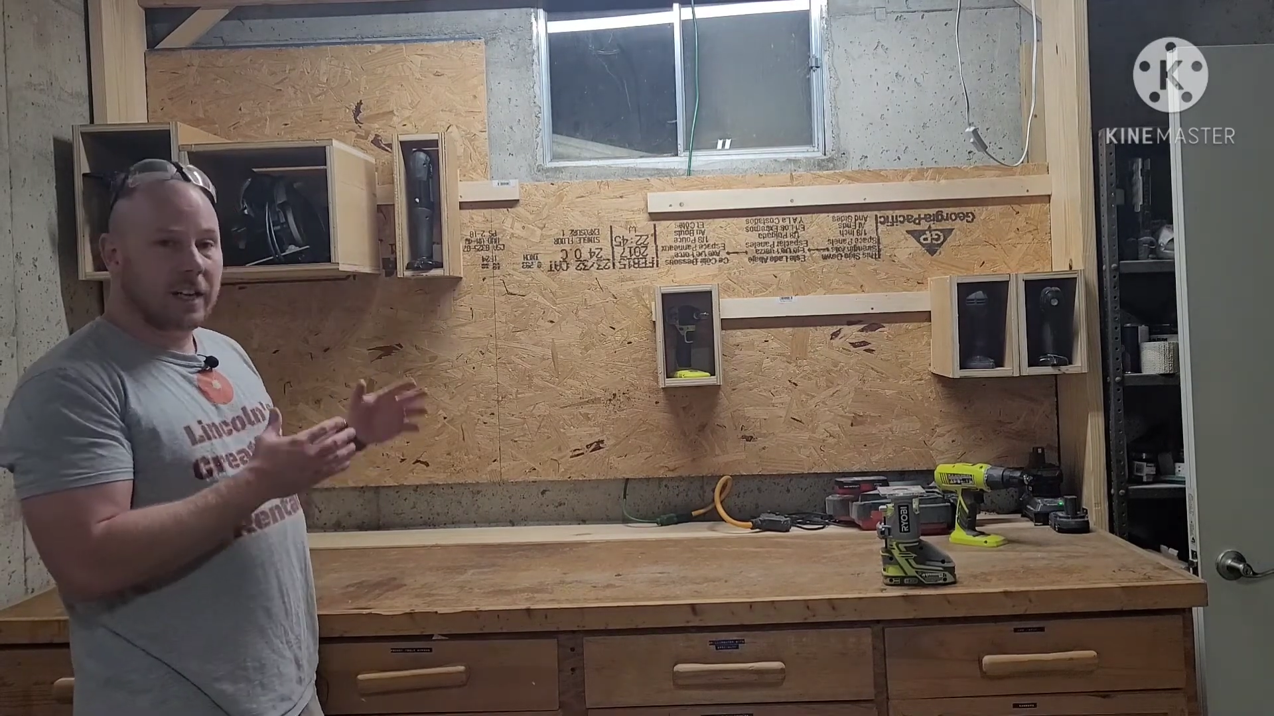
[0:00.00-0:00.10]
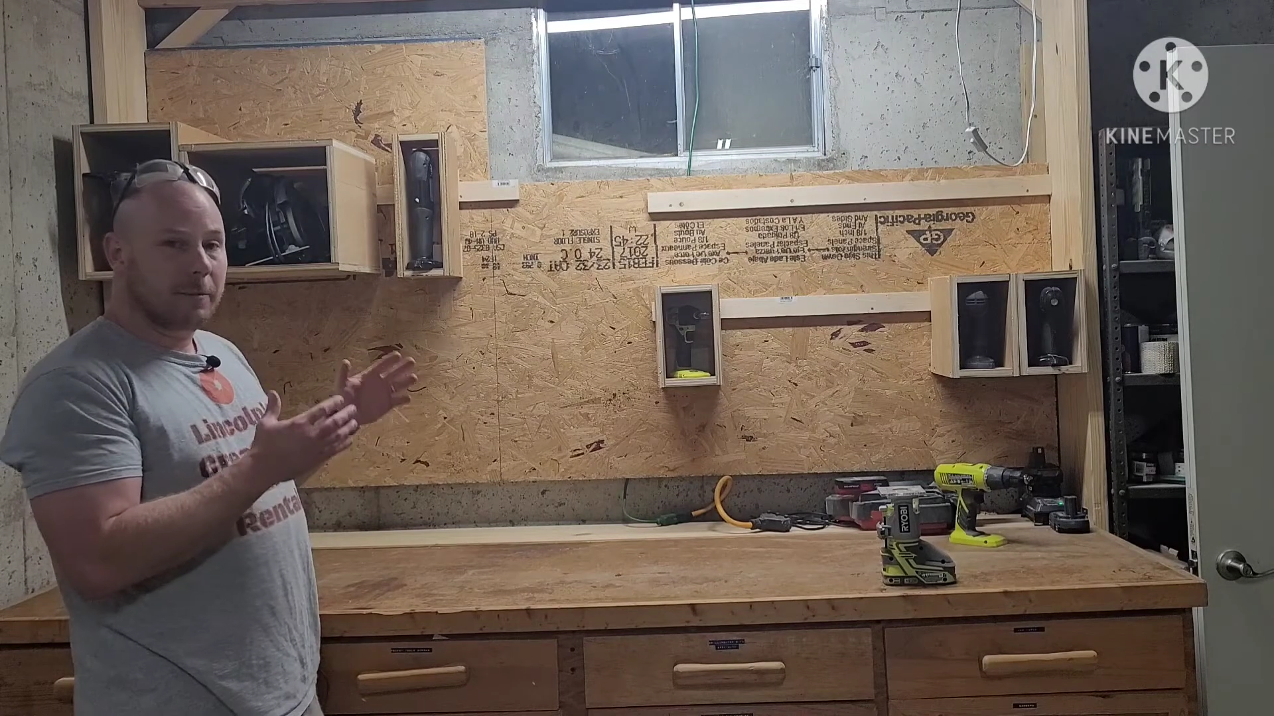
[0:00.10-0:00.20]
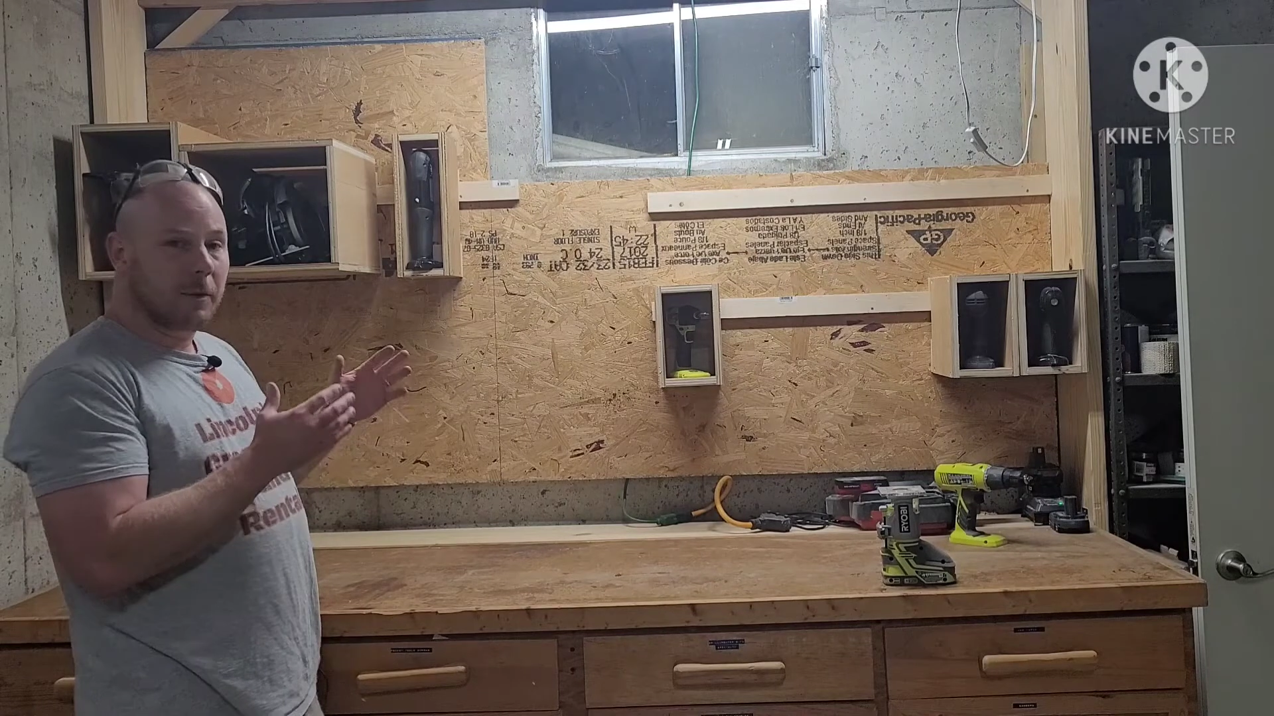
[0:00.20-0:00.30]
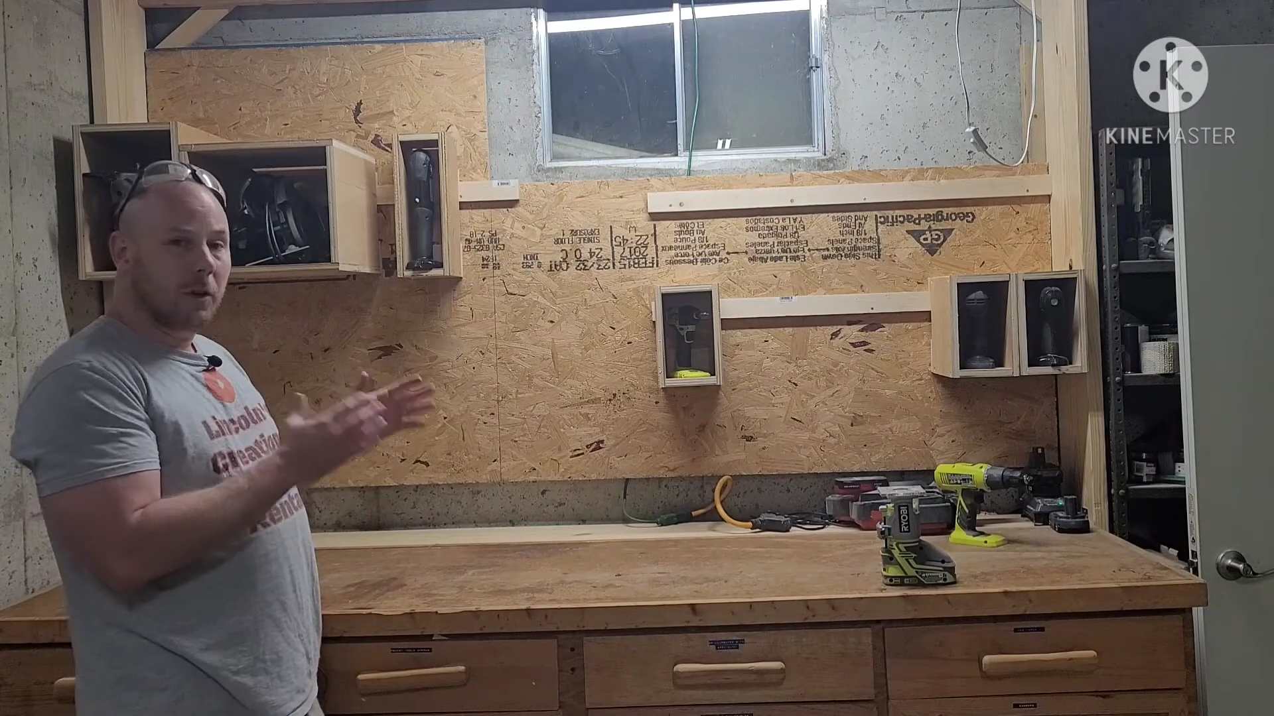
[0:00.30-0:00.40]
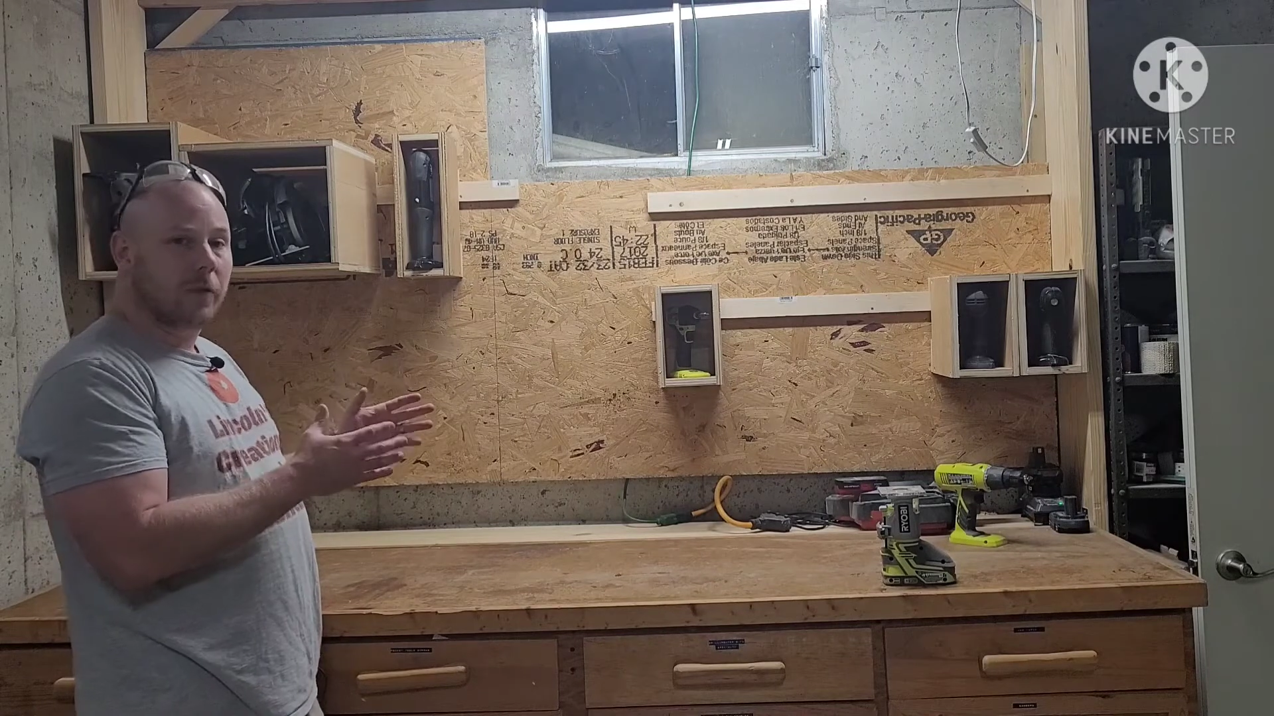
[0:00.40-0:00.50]

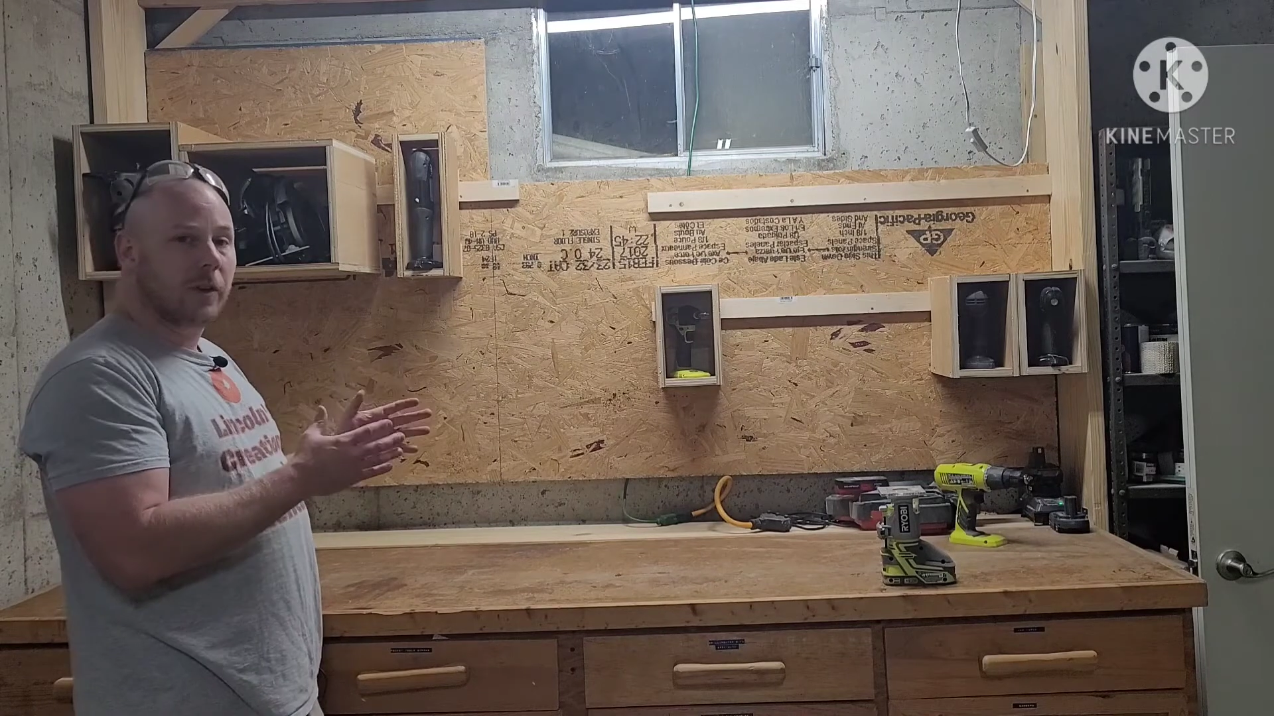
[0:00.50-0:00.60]
time